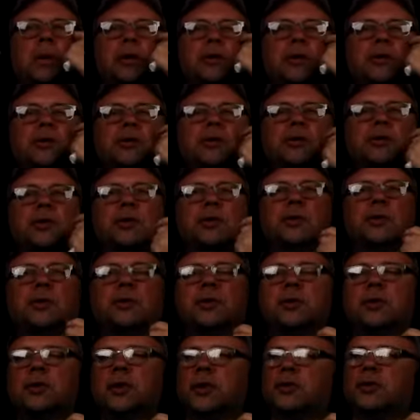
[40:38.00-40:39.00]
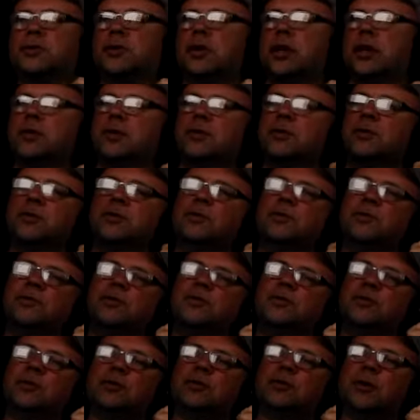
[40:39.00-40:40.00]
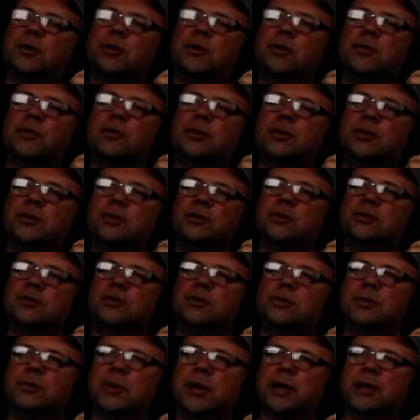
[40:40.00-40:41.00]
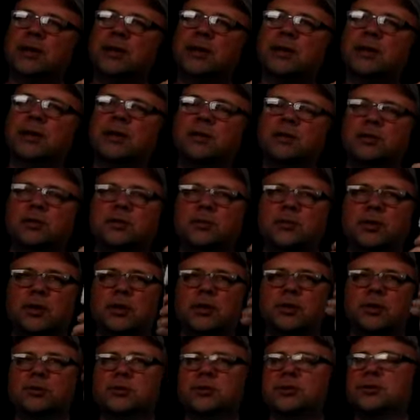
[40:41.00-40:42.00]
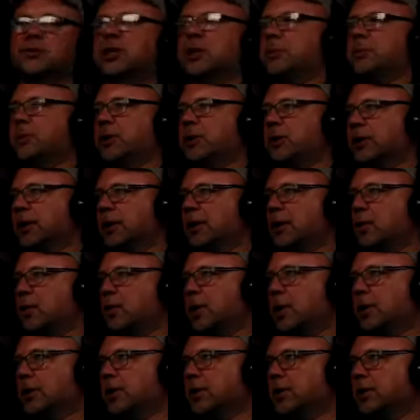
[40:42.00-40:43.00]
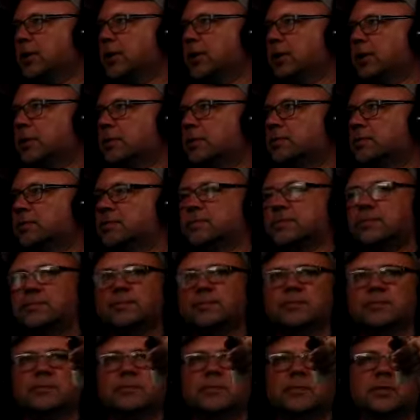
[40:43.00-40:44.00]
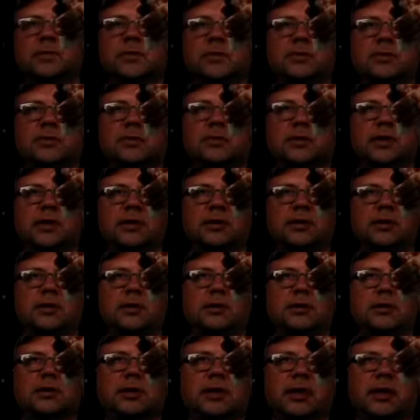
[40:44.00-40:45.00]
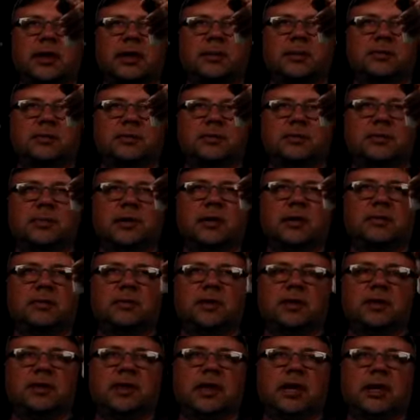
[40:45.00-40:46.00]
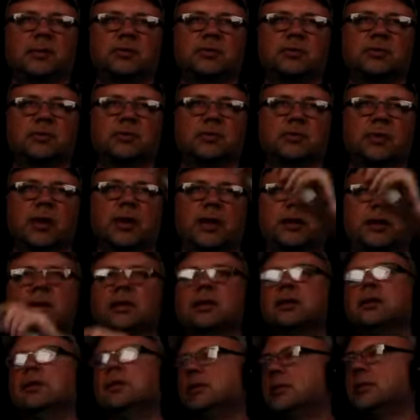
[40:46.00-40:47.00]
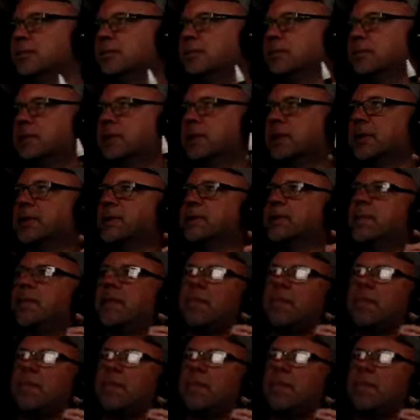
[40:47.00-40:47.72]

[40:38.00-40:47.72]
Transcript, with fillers: So cosine of zero is one. So we're also skipping that one here. There's one times v times one. Right?